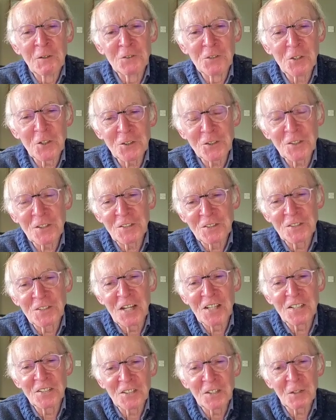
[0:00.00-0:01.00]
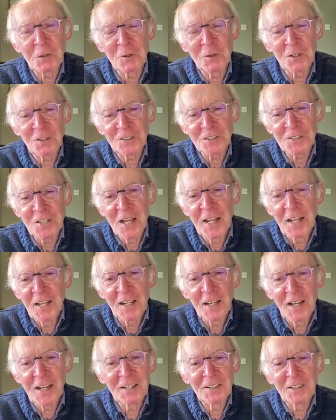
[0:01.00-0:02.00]
judging teaching qualities,
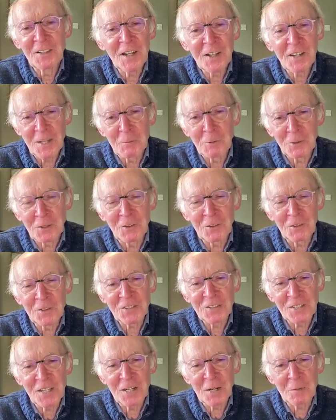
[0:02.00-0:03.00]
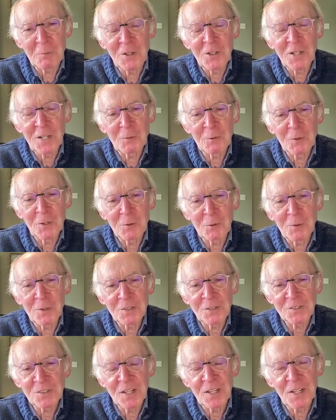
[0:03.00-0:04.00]
and not able to understand a bloody word of what
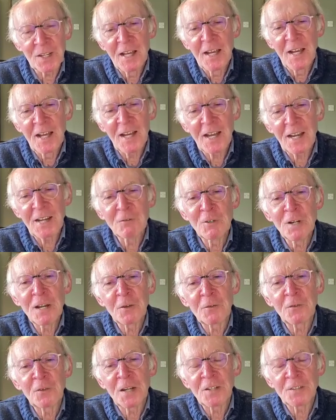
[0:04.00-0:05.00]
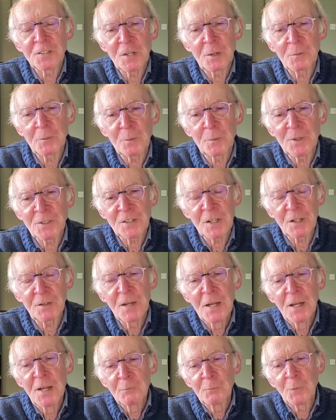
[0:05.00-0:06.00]
he's saying. I really feel ashamed of myself,
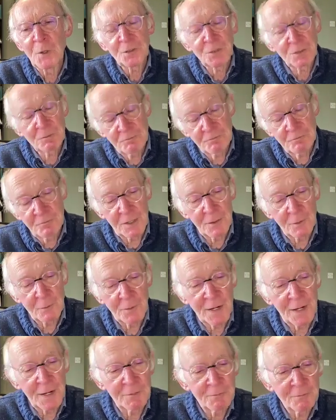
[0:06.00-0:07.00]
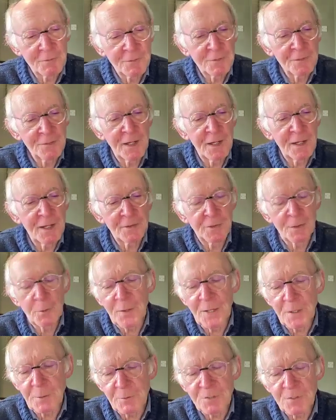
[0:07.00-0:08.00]
but in a way, the
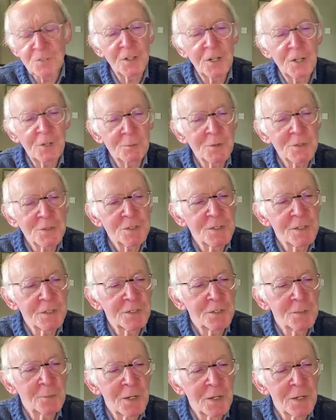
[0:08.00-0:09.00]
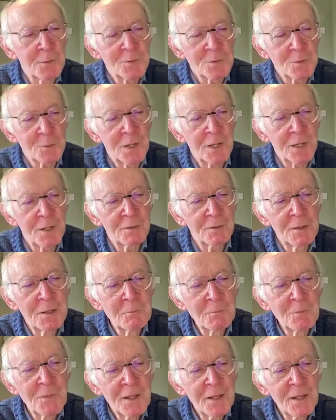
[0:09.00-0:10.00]
way it was taught was to blame as well.
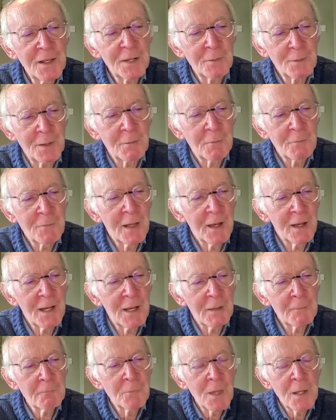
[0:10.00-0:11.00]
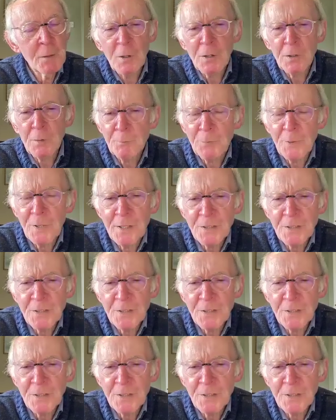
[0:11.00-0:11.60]
Anyway, what about